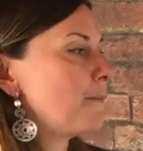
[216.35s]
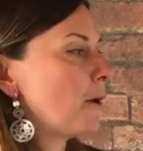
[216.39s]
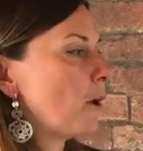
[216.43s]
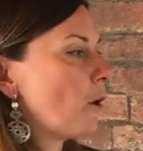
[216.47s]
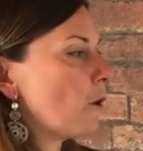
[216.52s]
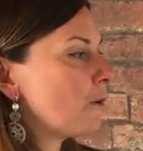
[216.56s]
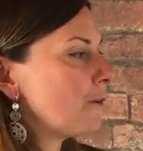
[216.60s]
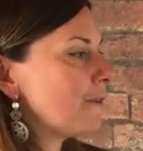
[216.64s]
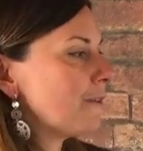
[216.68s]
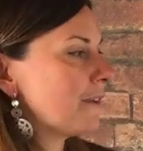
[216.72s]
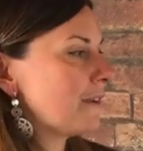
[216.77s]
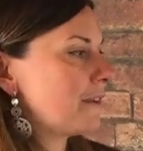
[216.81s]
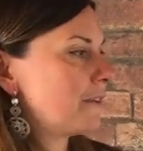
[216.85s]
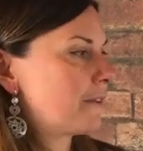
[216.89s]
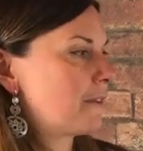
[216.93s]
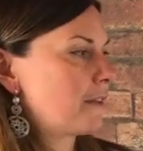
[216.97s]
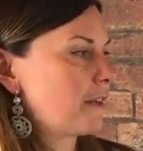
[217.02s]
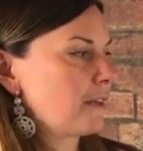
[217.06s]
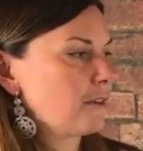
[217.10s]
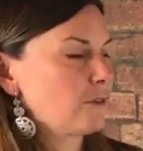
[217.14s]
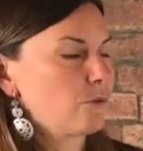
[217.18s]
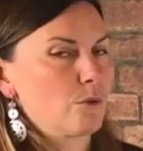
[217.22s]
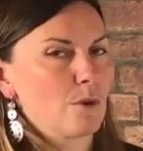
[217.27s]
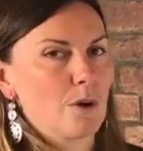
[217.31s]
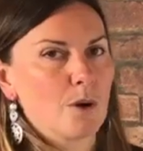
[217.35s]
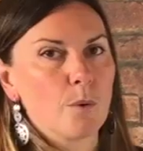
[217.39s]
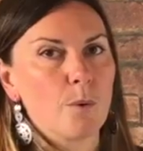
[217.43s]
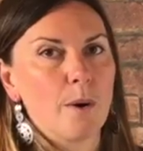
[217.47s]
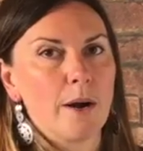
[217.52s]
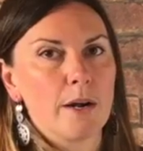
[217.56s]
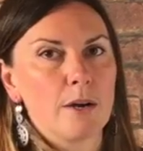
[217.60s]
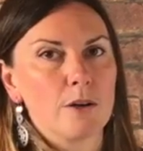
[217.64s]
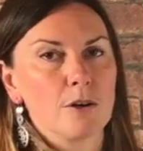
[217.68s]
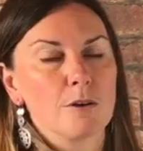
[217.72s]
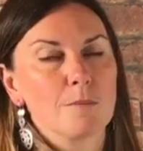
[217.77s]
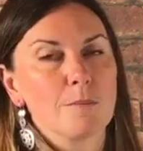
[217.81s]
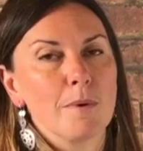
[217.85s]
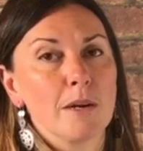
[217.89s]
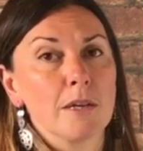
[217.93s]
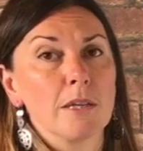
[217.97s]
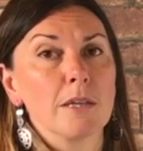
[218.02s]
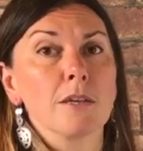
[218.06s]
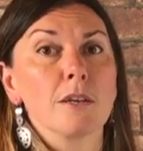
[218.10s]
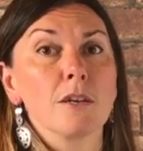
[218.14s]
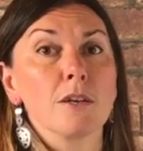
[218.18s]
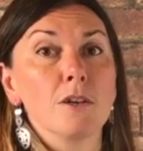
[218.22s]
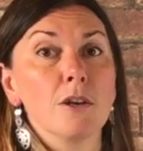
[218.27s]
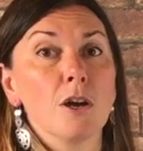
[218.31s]
But all these things require your
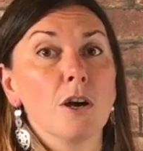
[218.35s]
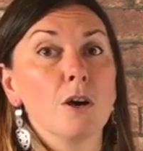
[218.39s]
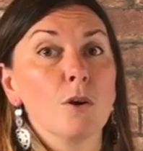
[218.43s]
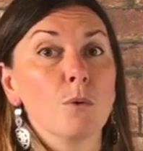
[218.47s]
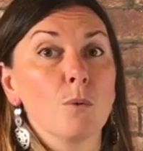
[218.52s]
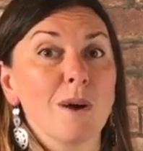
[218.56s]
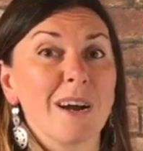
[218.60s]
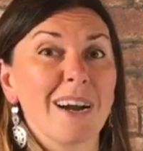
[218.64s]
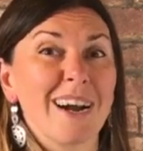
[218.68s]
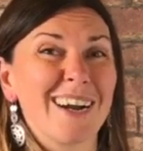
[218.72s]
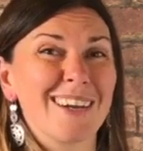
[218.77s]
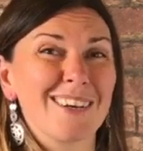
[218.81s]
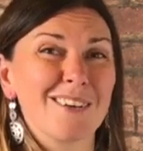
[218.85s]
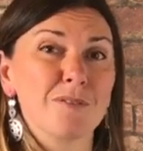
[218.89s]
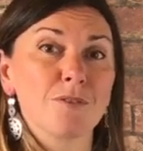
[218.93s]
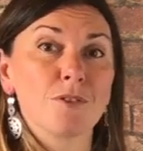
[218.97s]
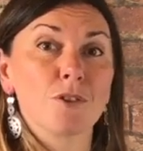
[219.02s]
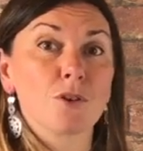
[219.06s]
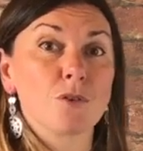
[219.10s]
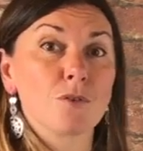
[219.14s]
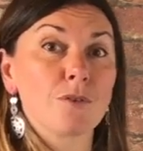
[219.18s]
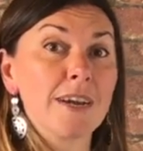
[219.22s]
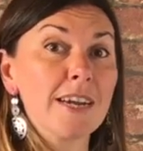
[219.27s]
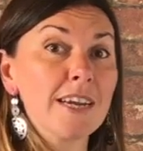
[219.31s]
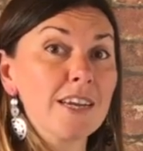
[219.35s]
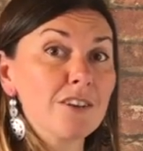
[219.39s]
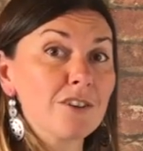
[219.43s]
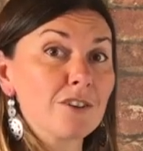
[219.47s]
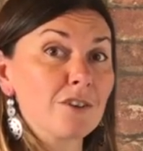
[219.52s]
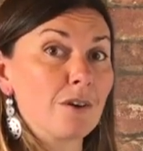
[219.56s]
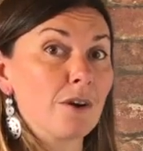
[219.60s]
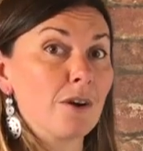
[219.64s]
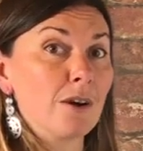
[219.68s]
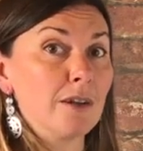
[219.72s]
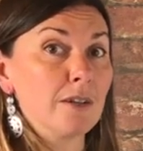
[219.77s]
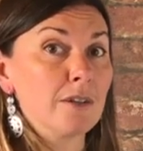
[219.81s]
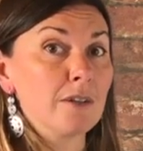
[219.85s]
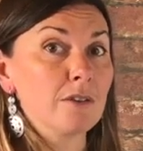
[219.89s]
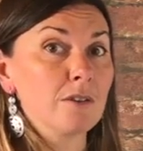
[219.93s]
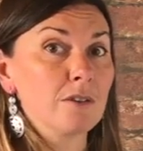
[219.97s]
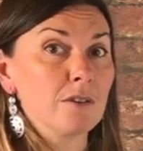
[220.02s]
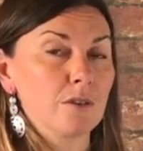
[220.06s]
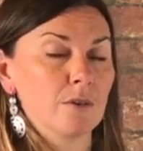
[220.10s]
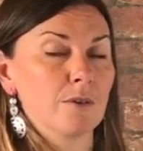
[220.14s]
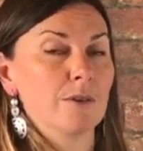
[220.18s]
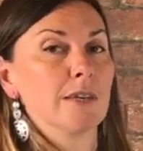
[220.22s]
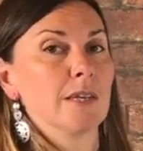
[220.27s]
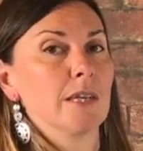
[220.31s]
body to know what kind of terrain you're on
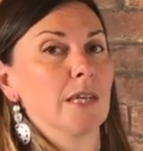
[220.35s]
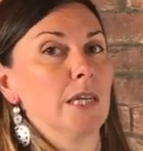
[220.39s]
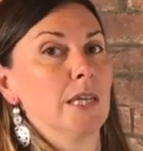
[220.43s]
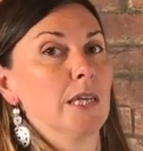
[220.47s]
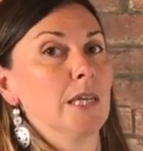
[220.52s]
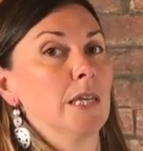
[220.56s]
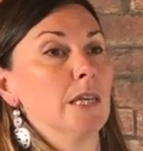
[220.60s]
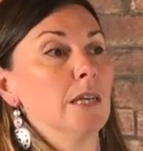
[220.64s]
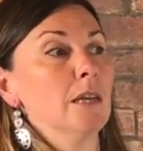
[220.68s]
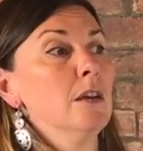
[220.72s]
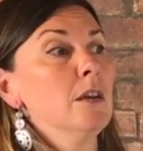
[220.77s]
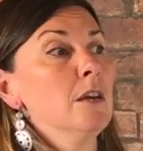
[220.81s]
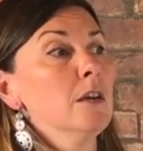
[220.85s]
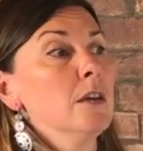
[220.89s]
so it can